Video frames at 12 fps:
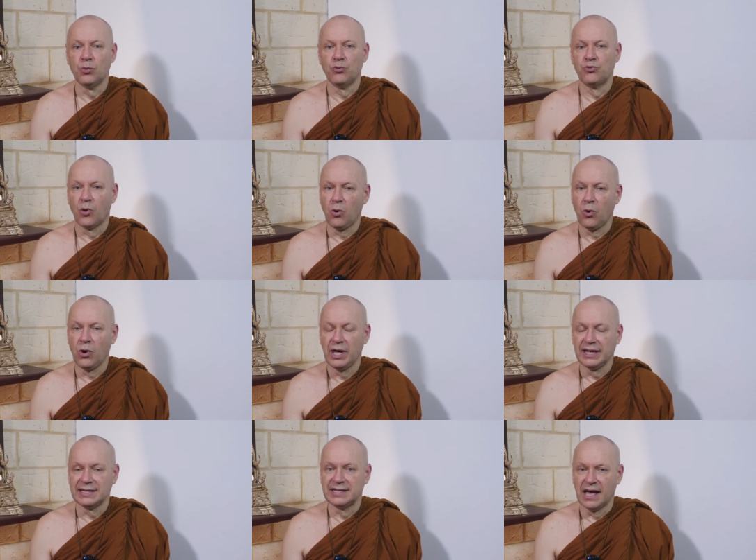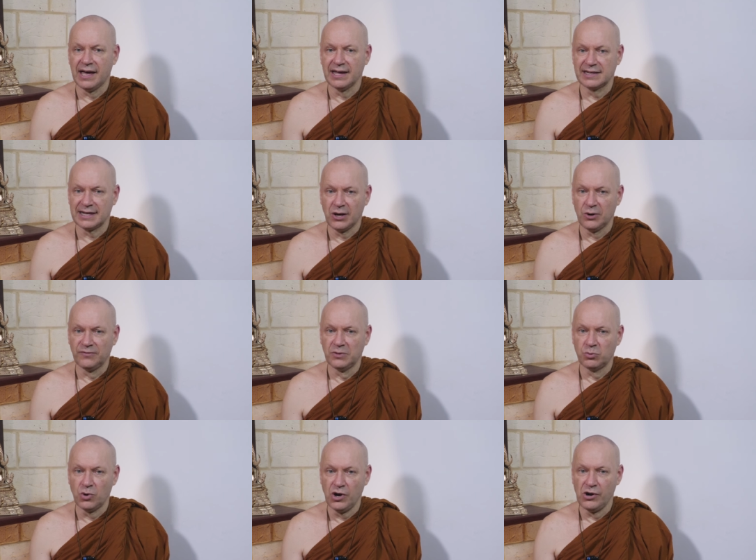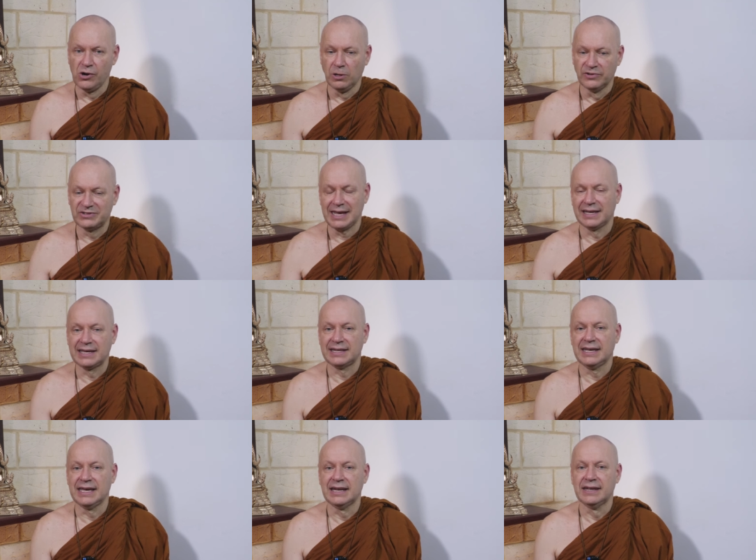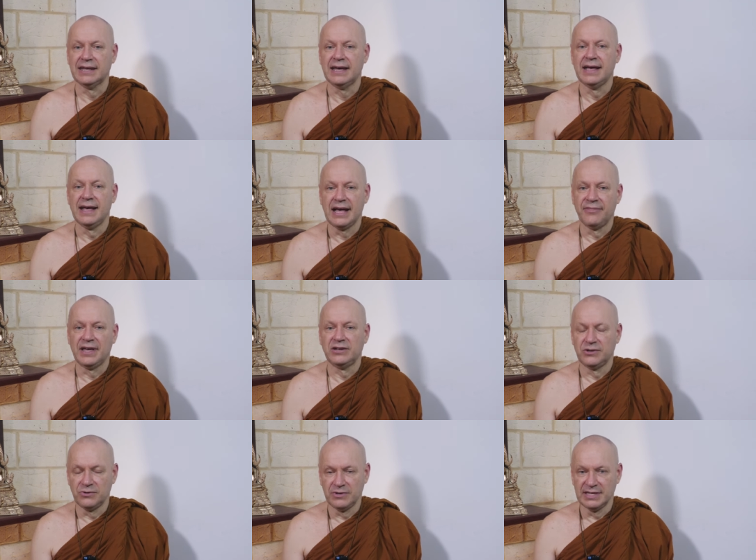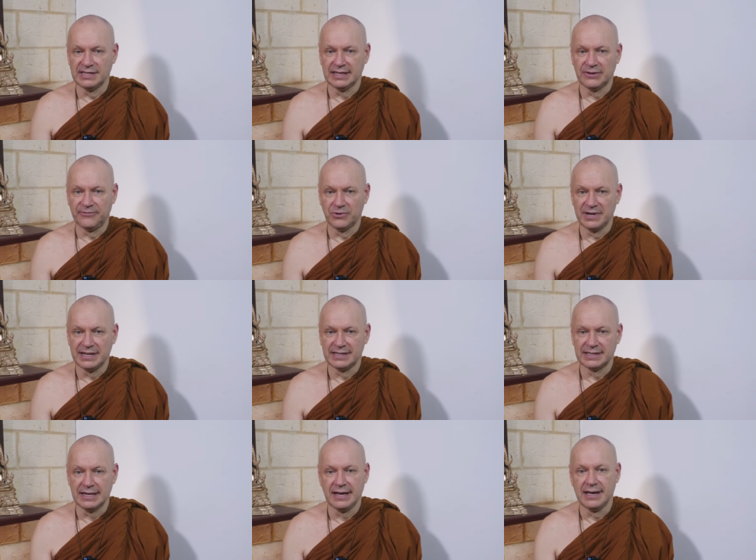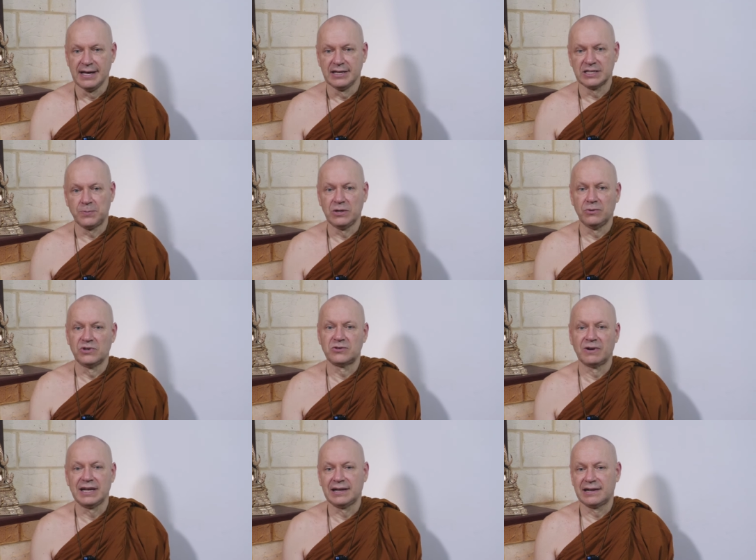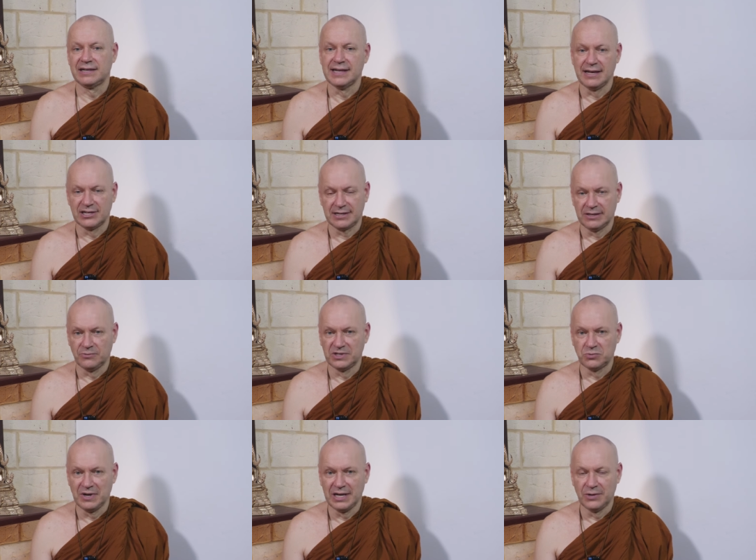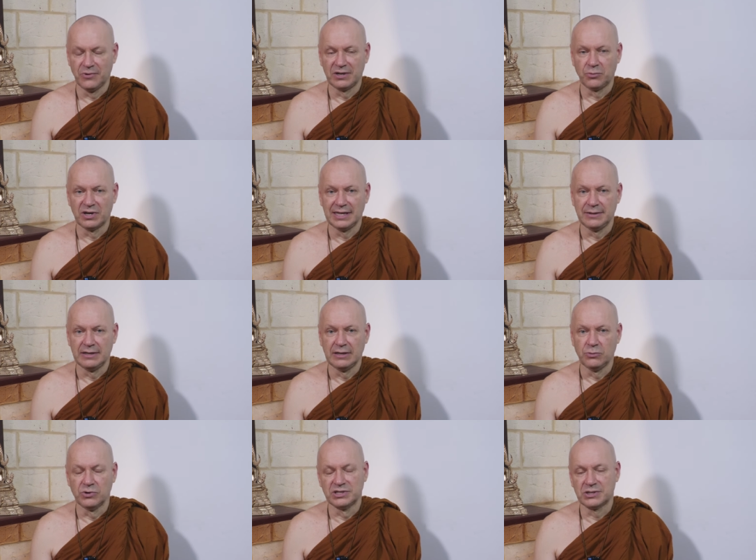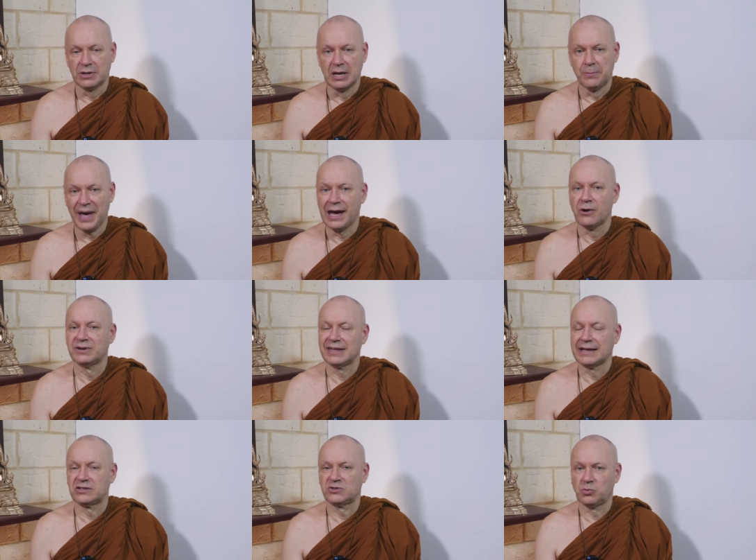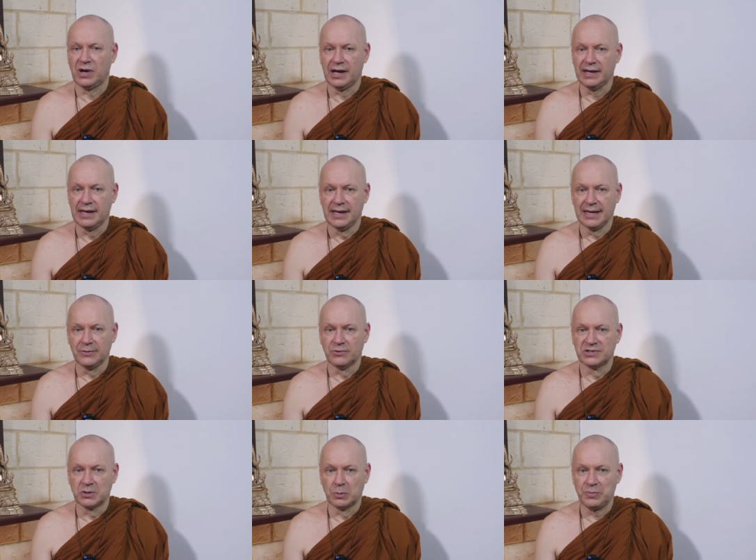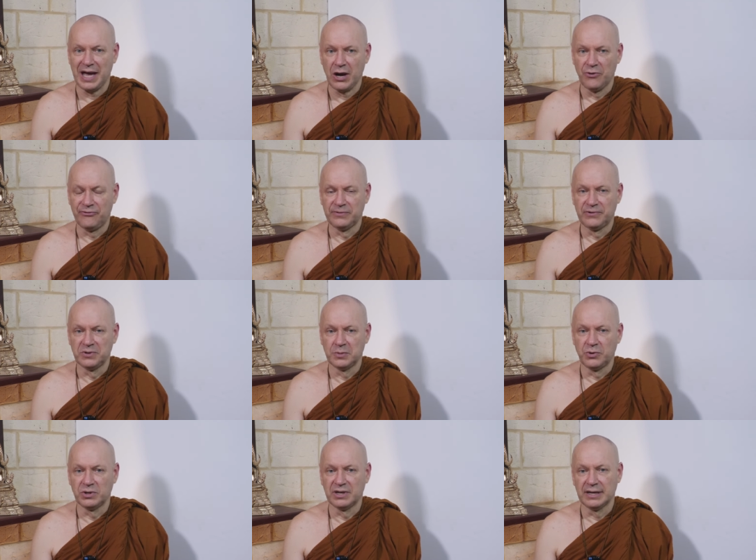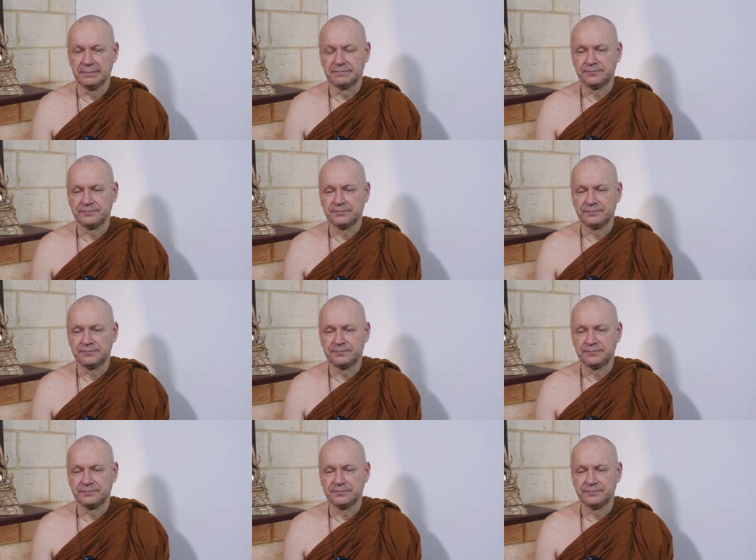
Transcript: raw data of the world, take it in, and then use it for his uh, spiritual inclination, which was really what, what he was about. That's why it was so powerful for the Buddha.